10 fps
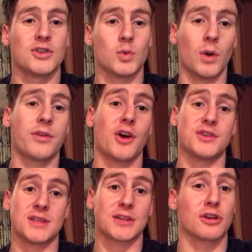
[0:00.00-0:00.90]
so one
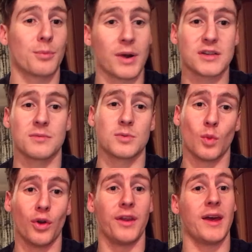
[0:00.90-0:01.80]
thousand six hundred press ups
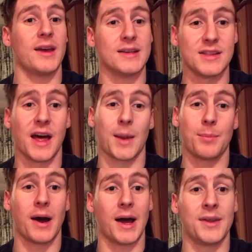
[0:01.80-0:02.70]
in one day isn't
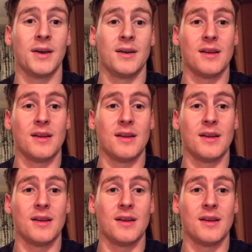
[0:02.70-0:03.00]
that bad.